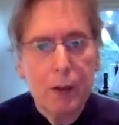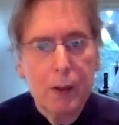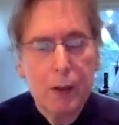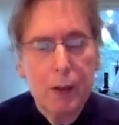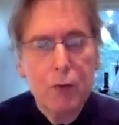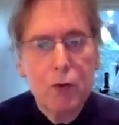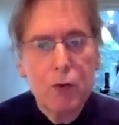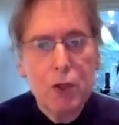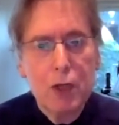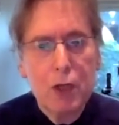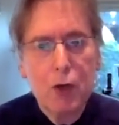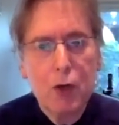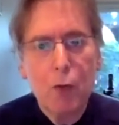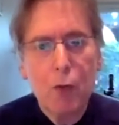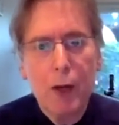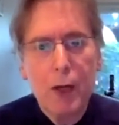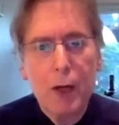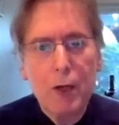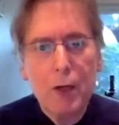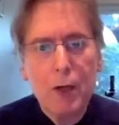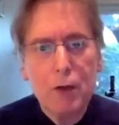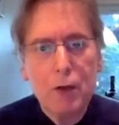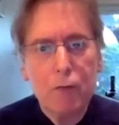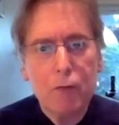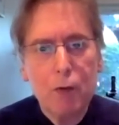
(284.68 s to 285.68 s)
interesting
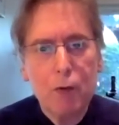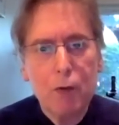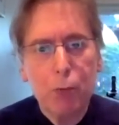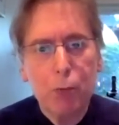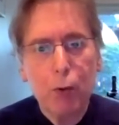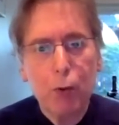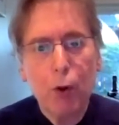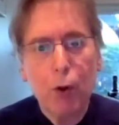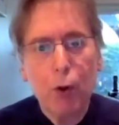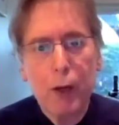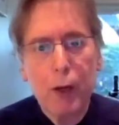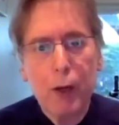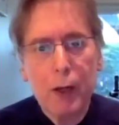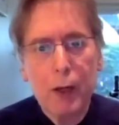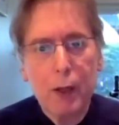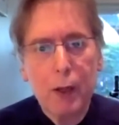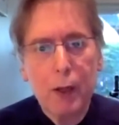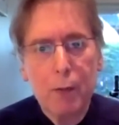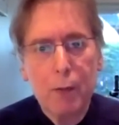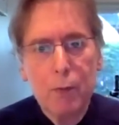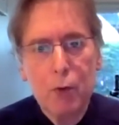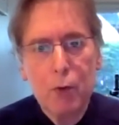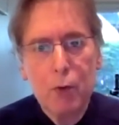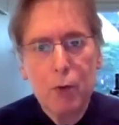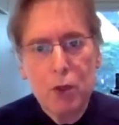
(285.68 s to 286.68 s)
ways of
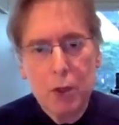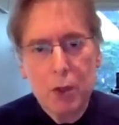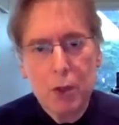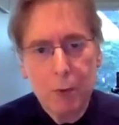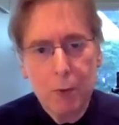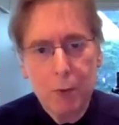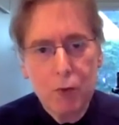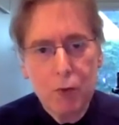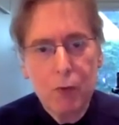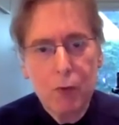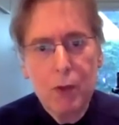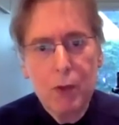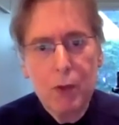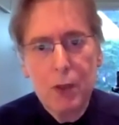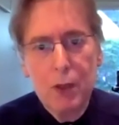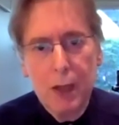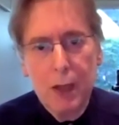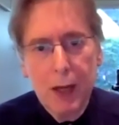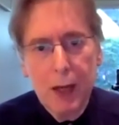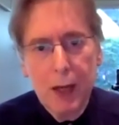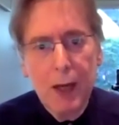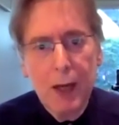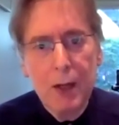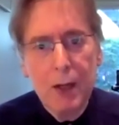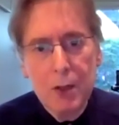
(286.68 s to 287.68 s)
deploying the music
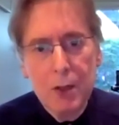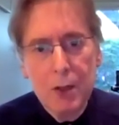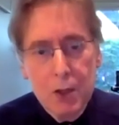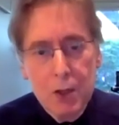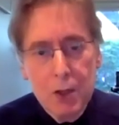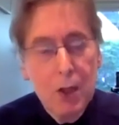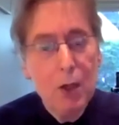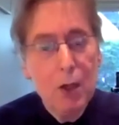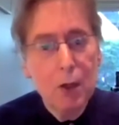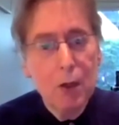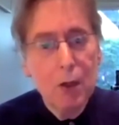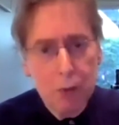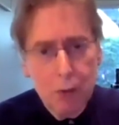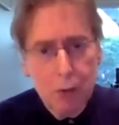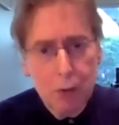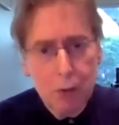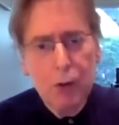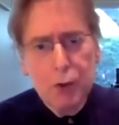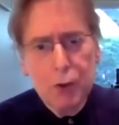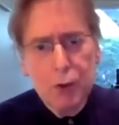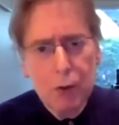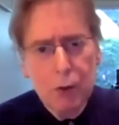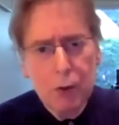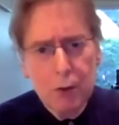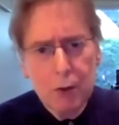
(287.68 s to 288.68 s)
between the hands,
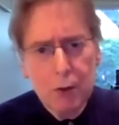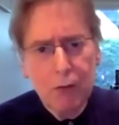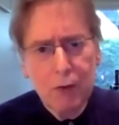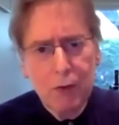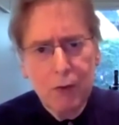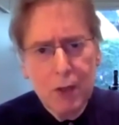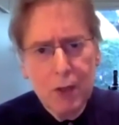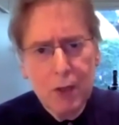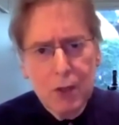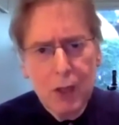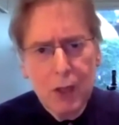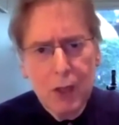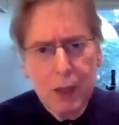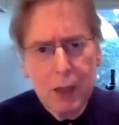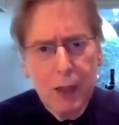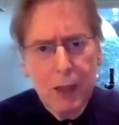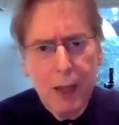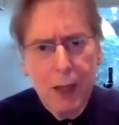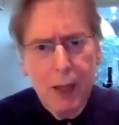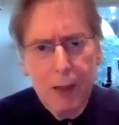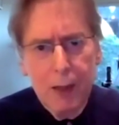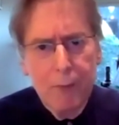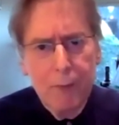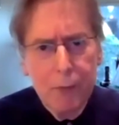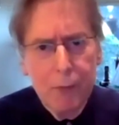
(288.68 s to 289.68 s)
all sorts of things like
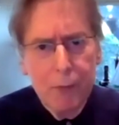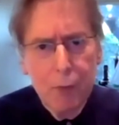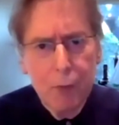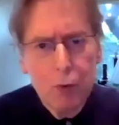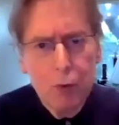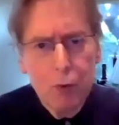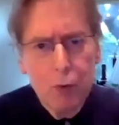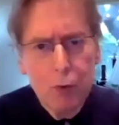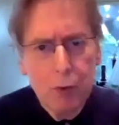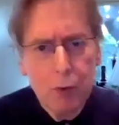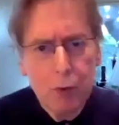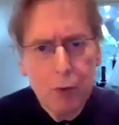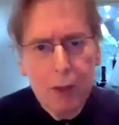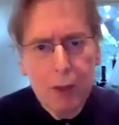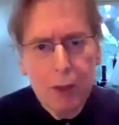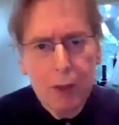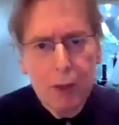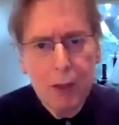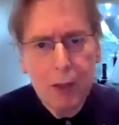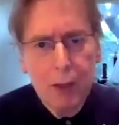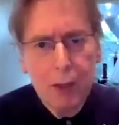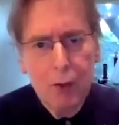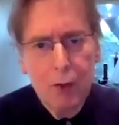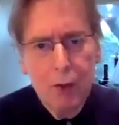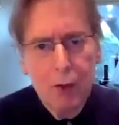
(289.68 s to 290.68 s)
that, which were not
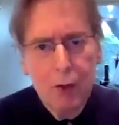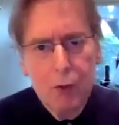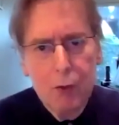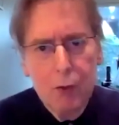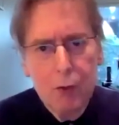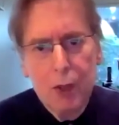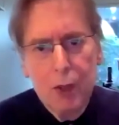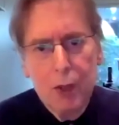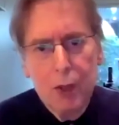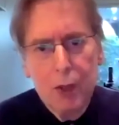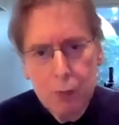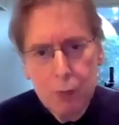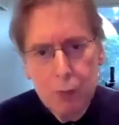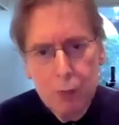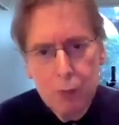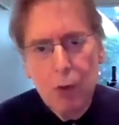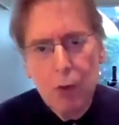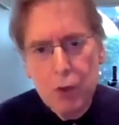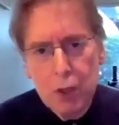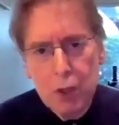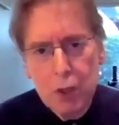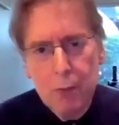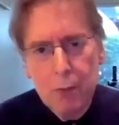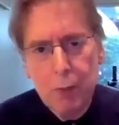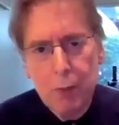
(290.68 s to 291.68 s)
connected with Nadia
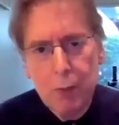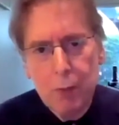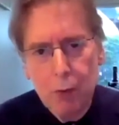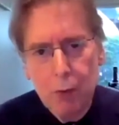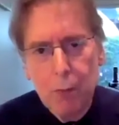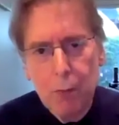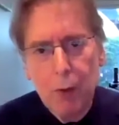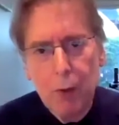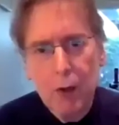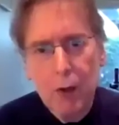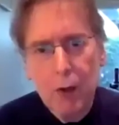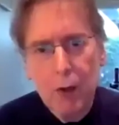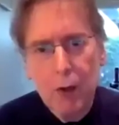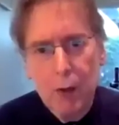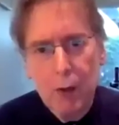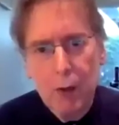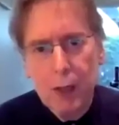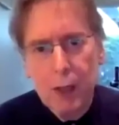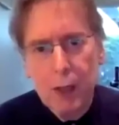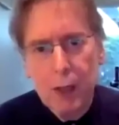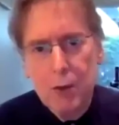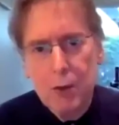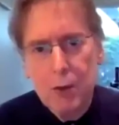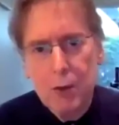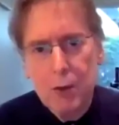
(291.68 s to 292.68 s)
Boulanger, but were part of my
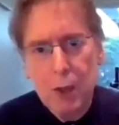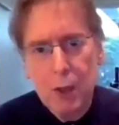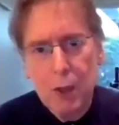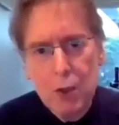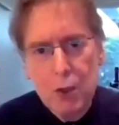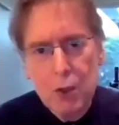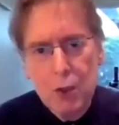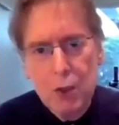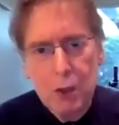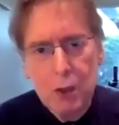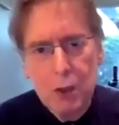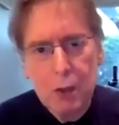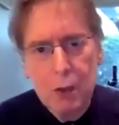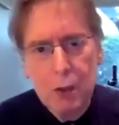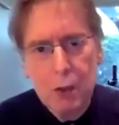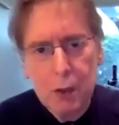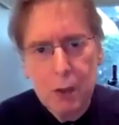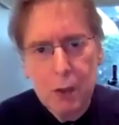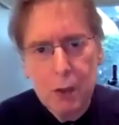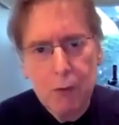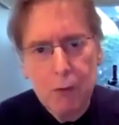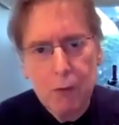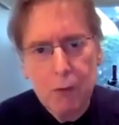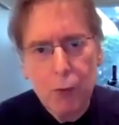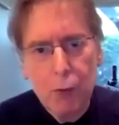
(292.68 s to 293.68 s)
education in
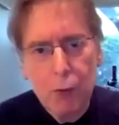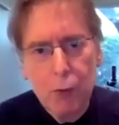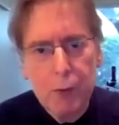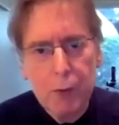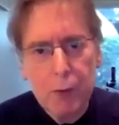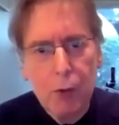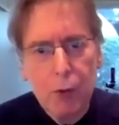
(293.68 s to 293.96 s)
Fontainebleau.